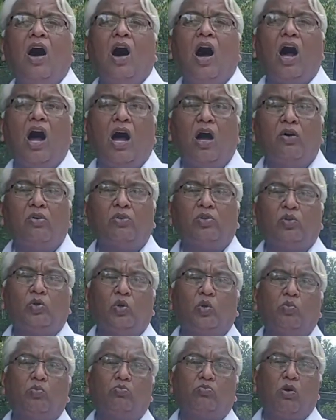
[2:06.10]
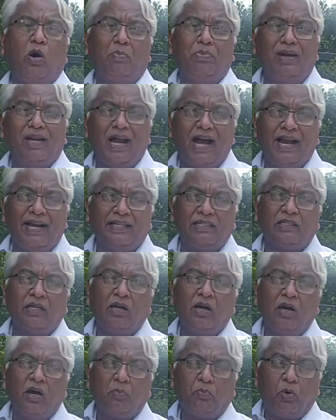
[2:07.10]
how to mobilize
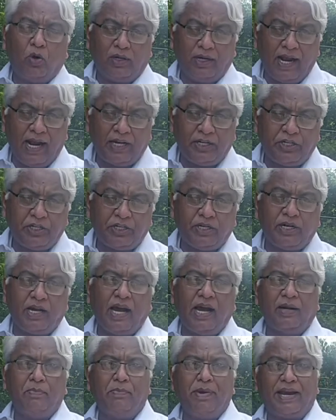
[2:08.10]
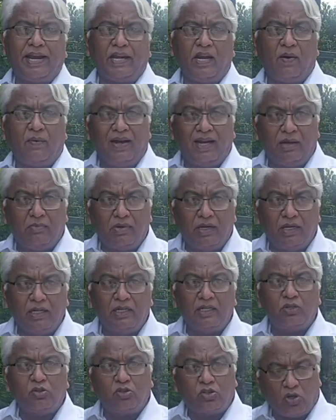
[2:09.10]
potash and make it available
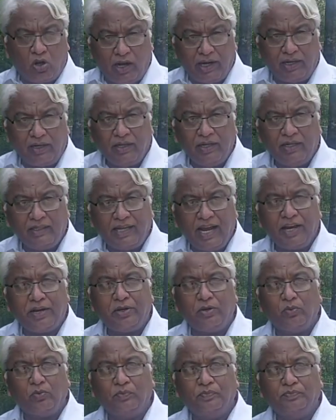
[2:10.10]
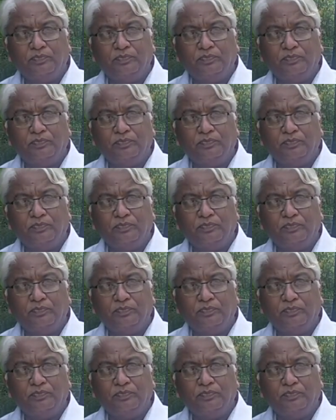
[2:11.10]
to soil. Thank you.